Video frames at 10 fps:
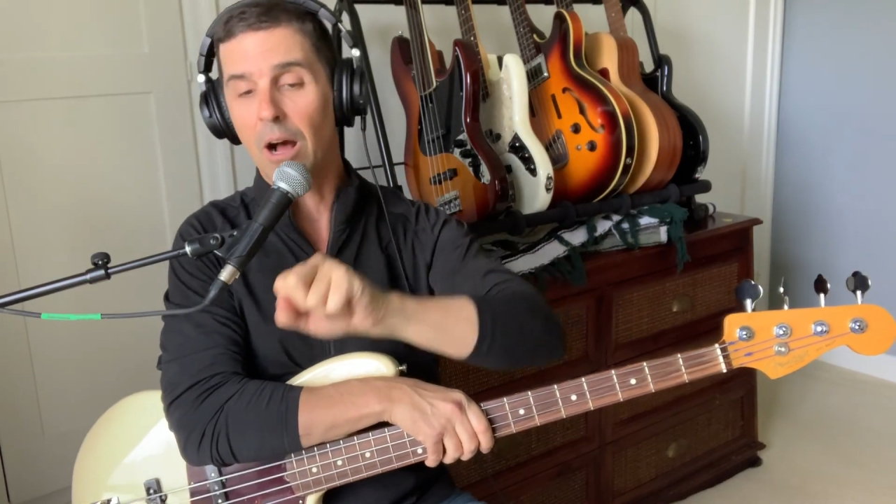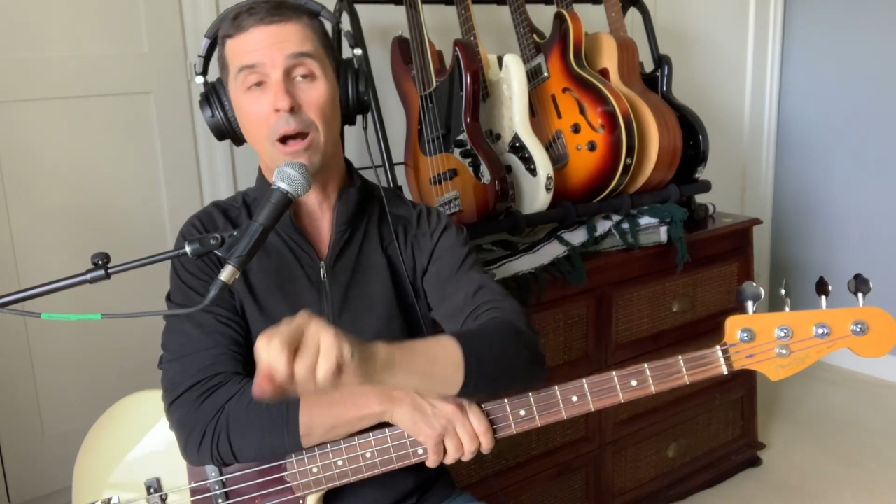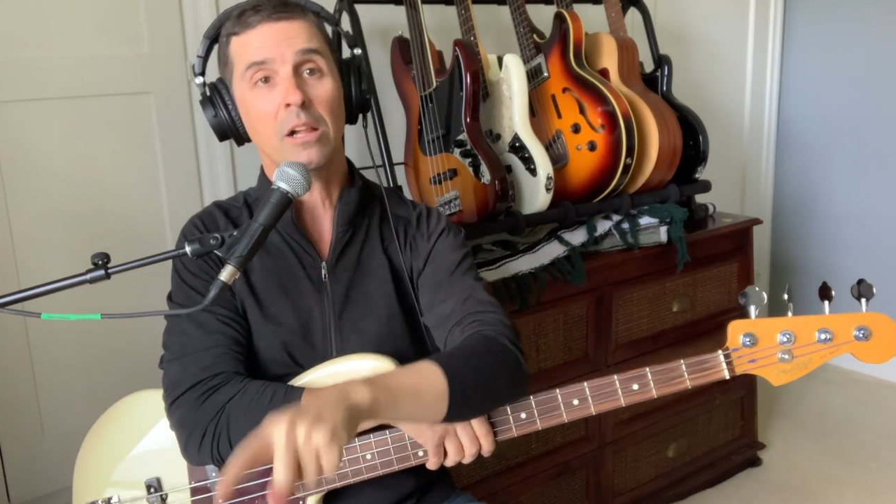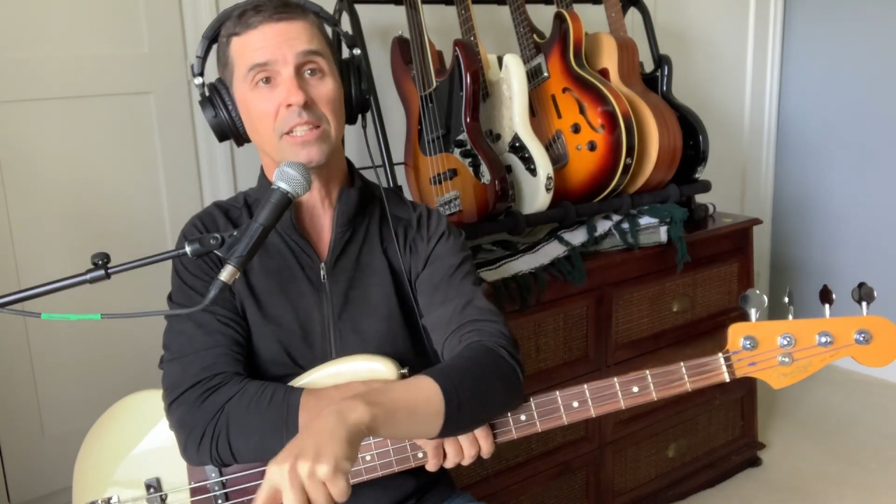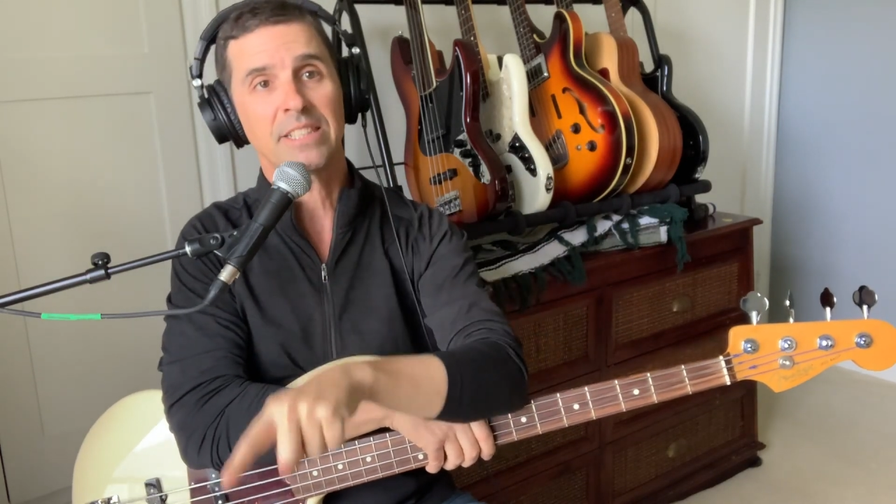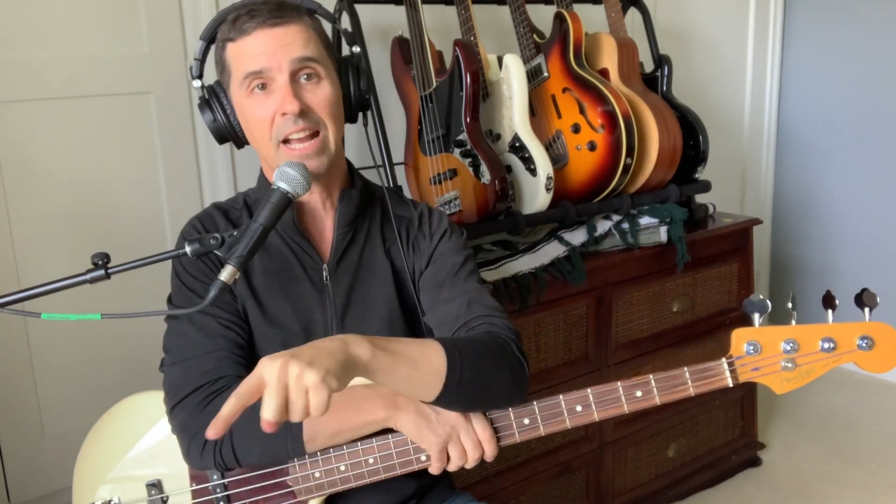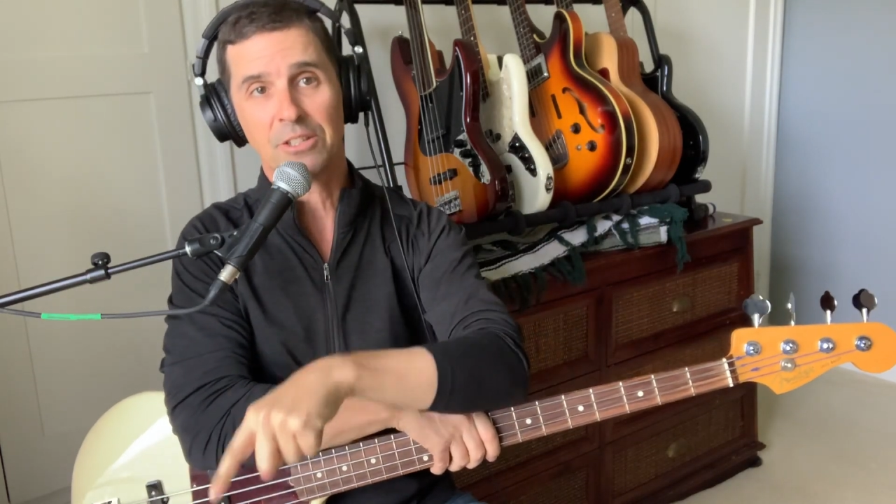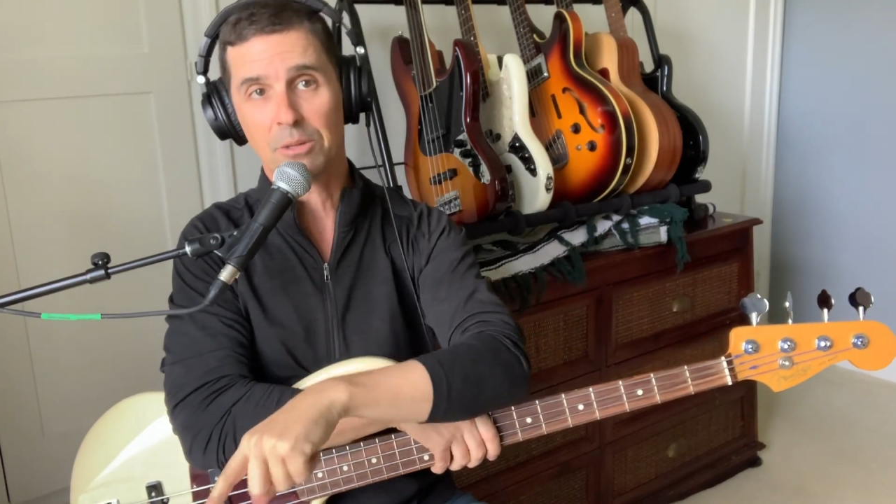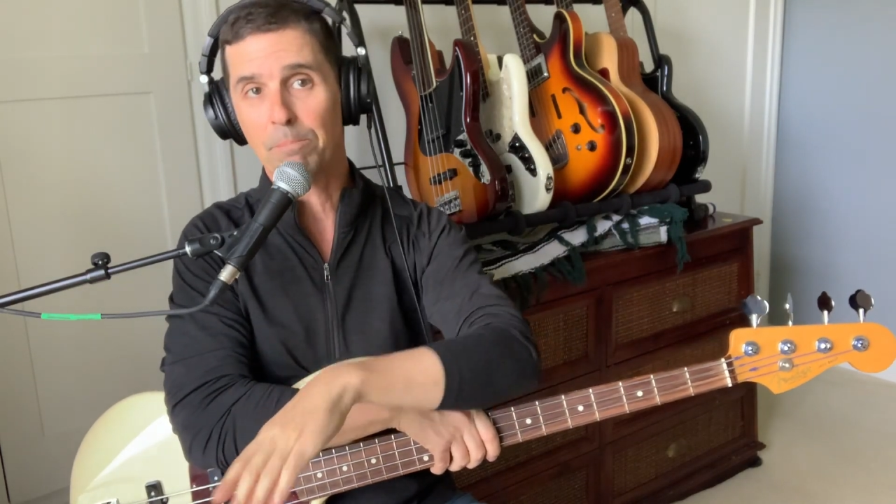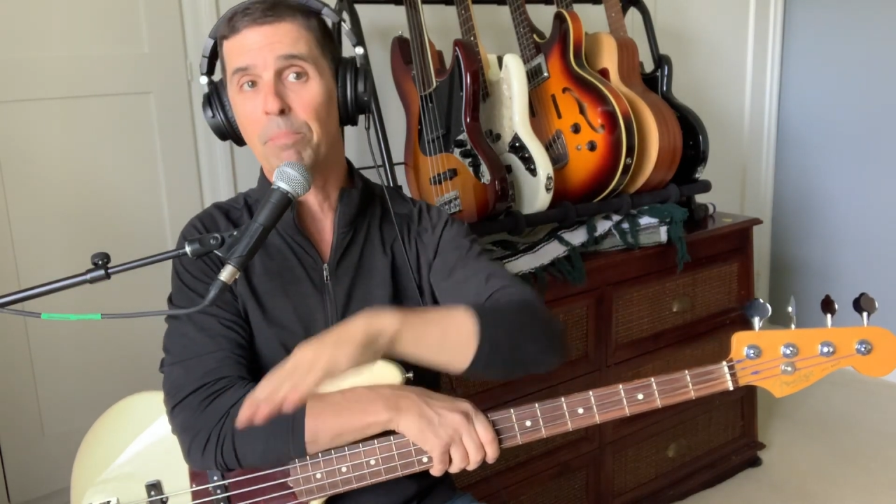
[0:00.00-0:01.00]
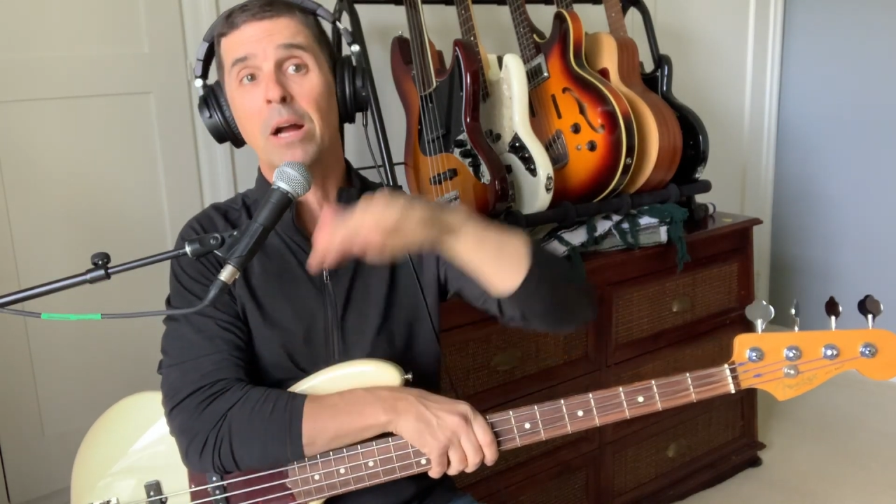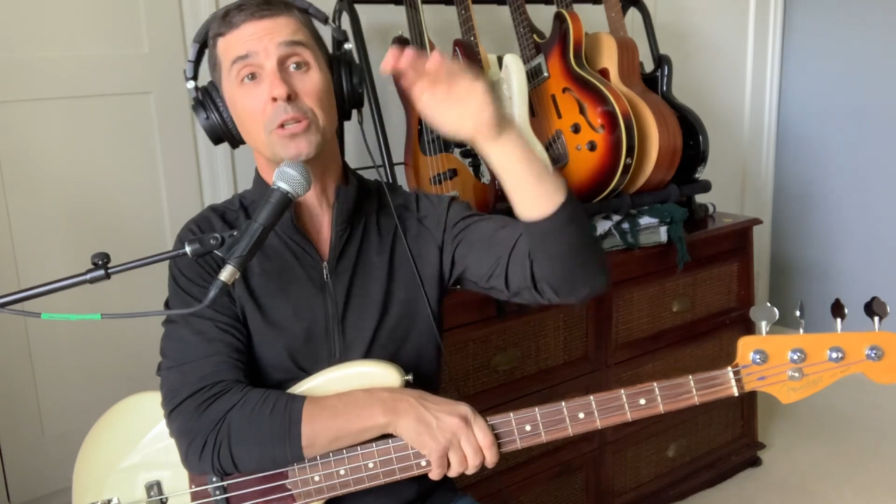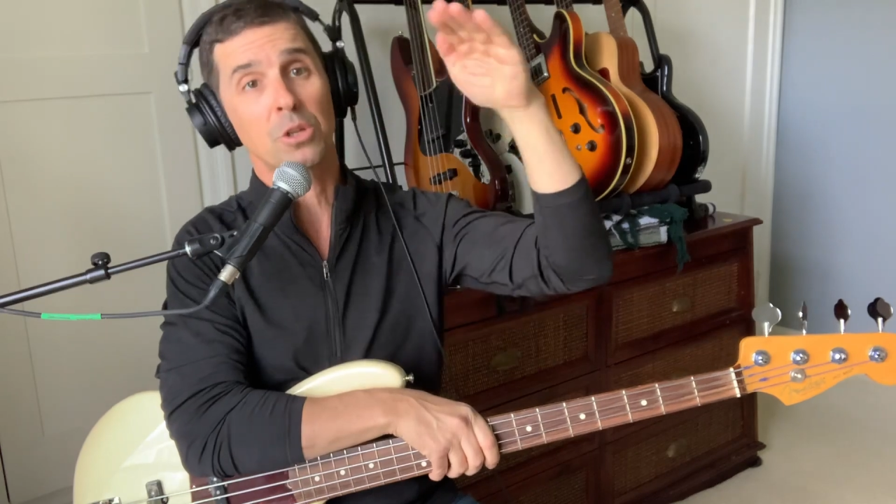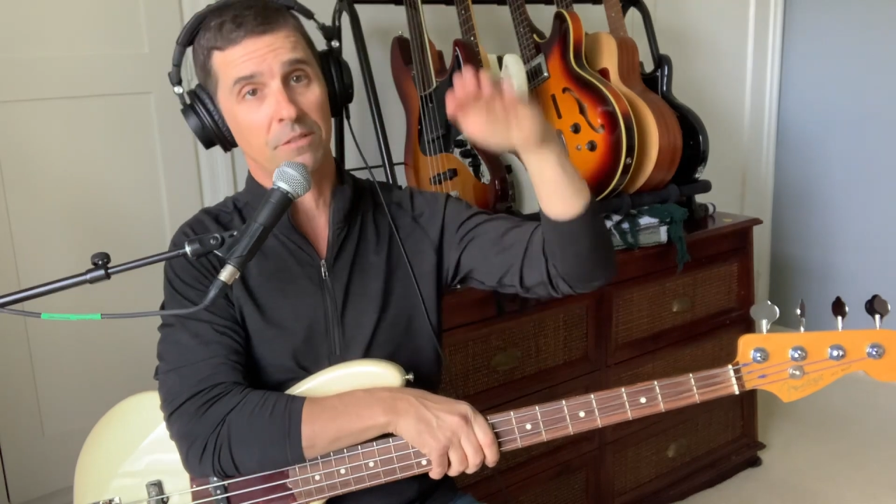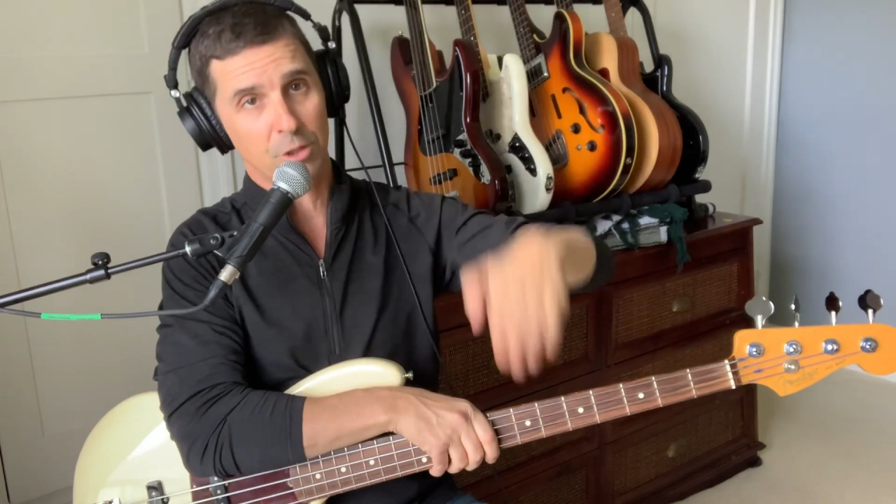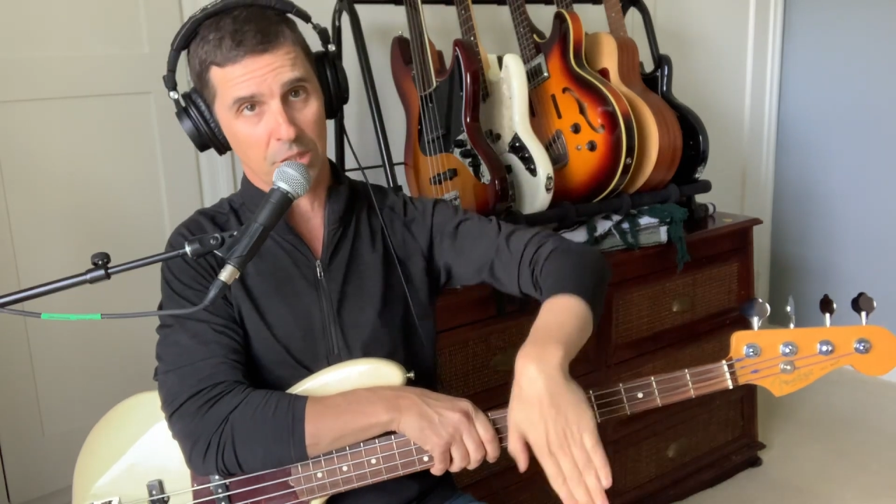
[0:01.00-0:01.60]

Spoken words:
I'll attach a bunch of